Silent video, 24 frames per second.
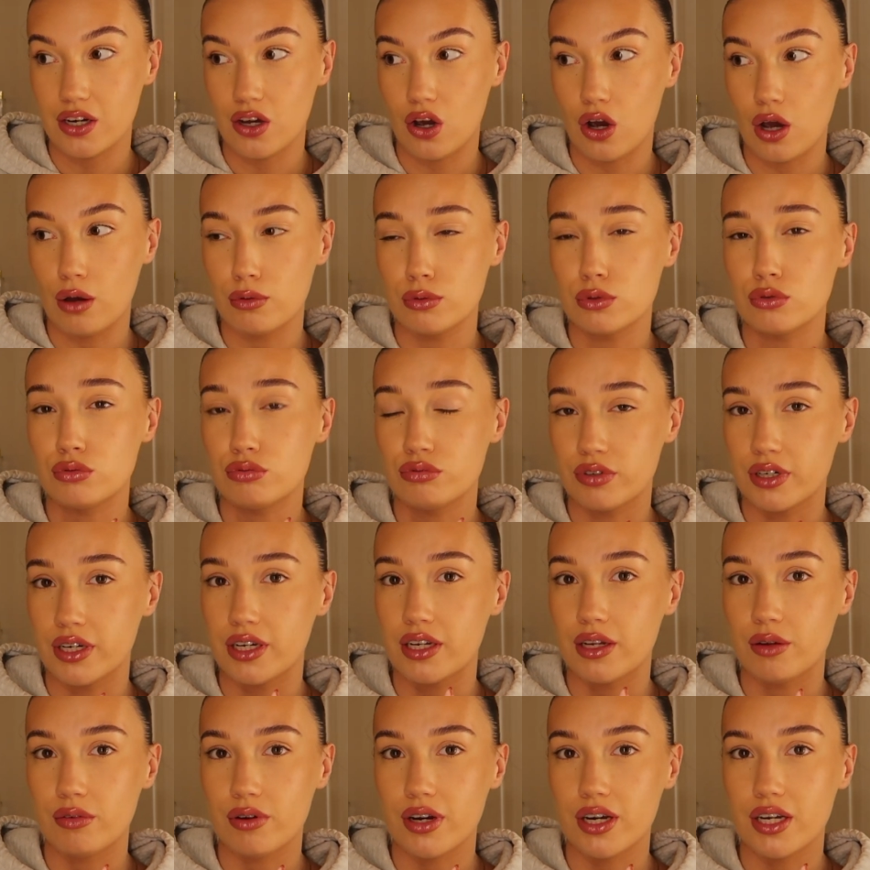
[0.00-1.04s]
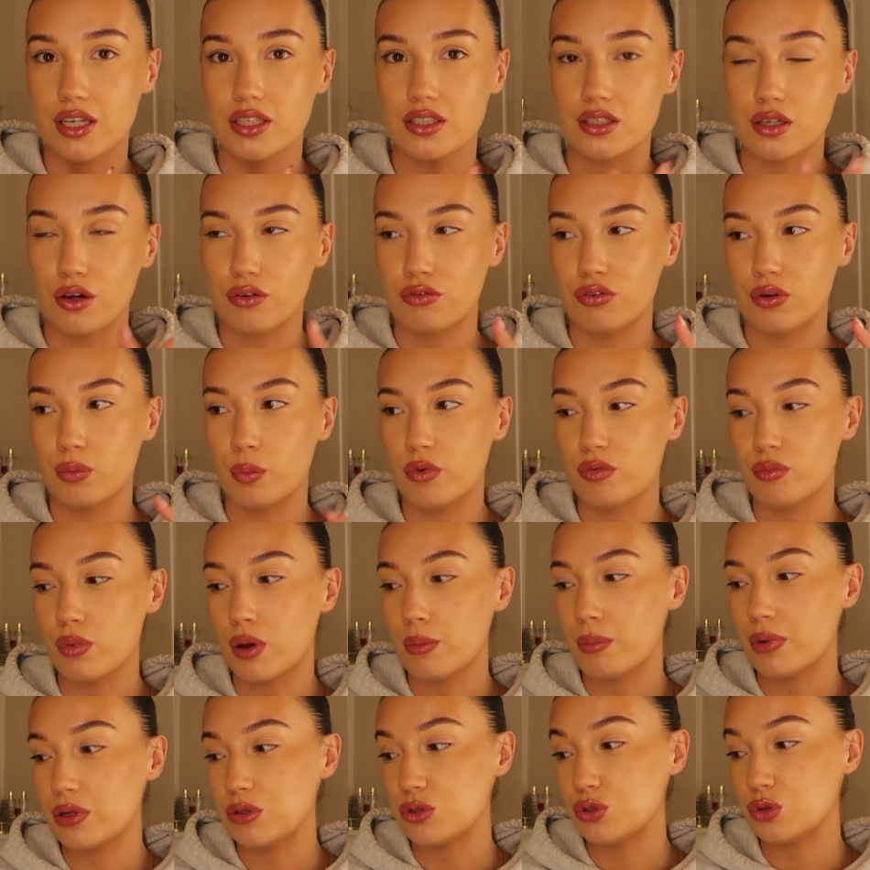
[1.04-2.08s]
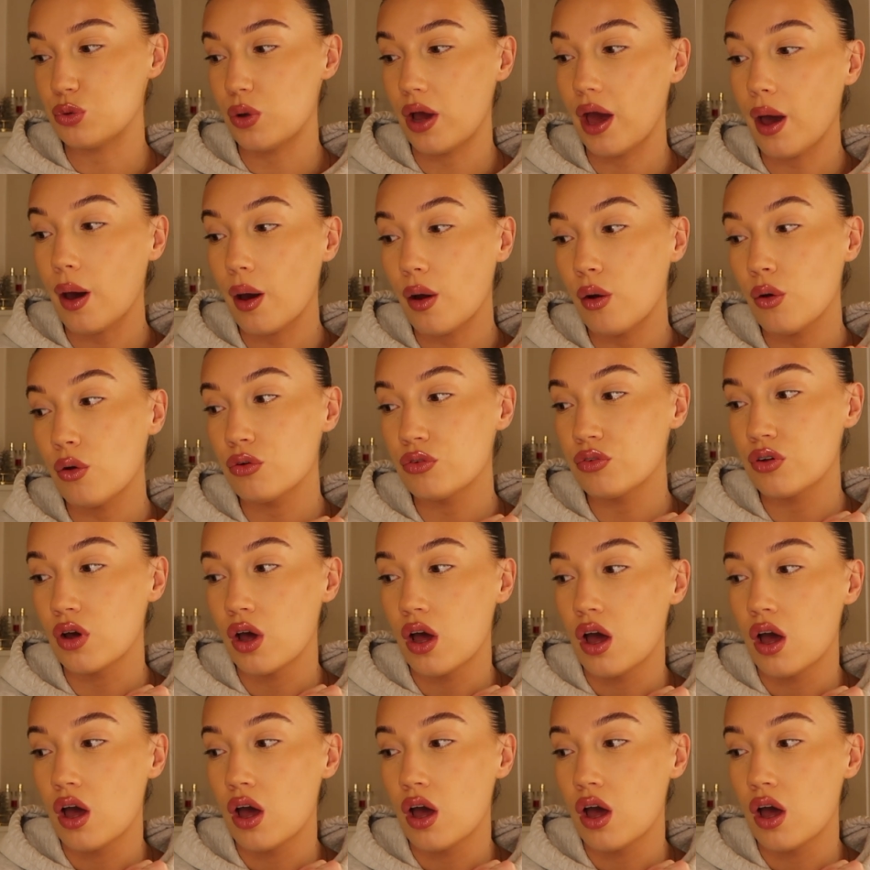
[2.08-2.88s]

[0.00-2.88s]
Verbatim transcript: I was really, really suffering with my mental health.